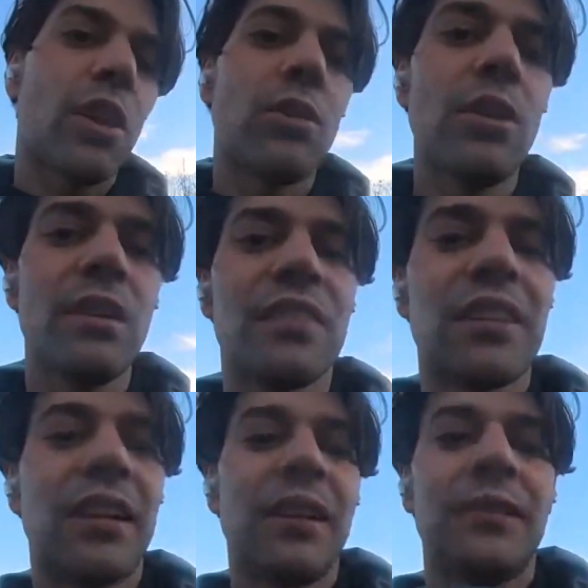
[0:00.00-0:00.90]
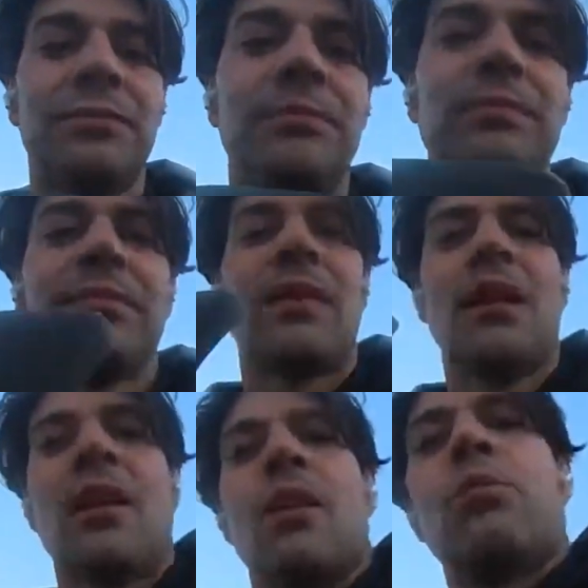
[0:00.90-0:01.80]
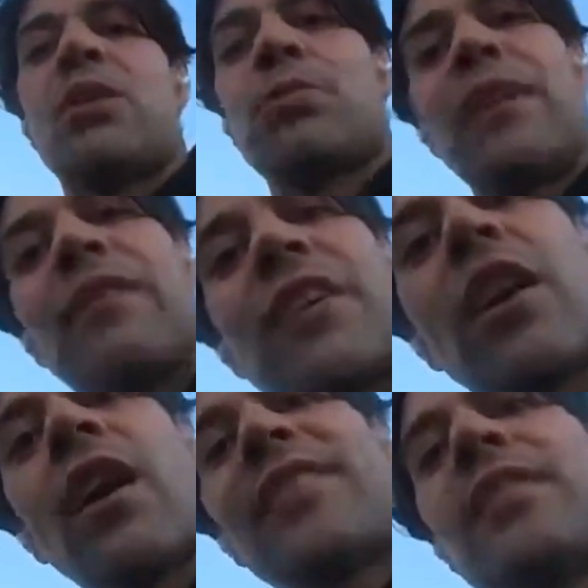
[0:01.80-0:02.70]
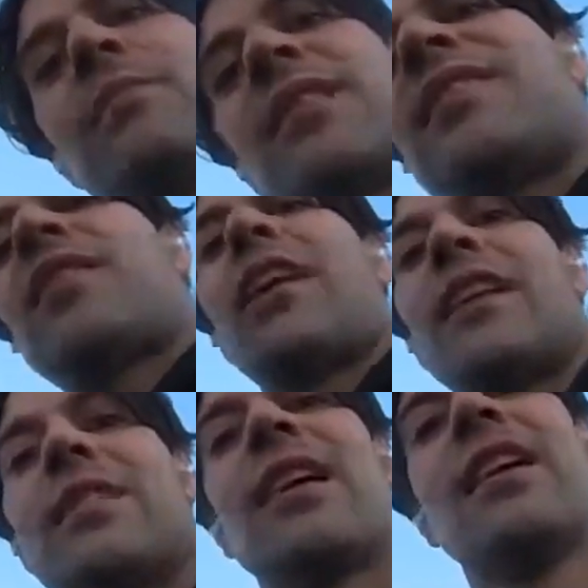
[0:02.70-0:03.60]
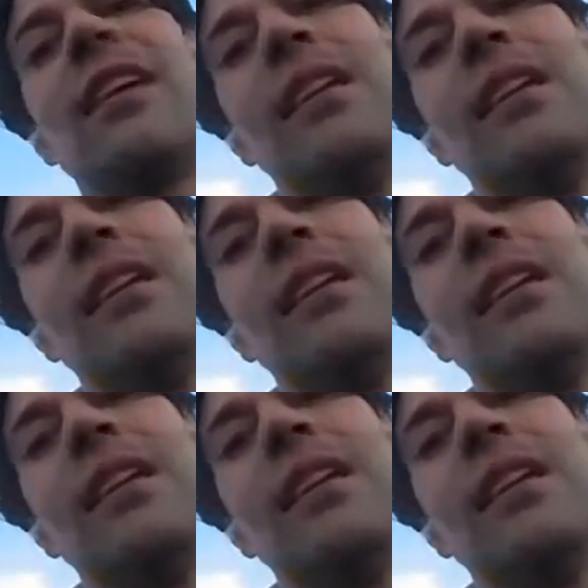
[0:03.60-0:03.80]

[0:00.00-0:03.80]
tow hooks, which we've custom designed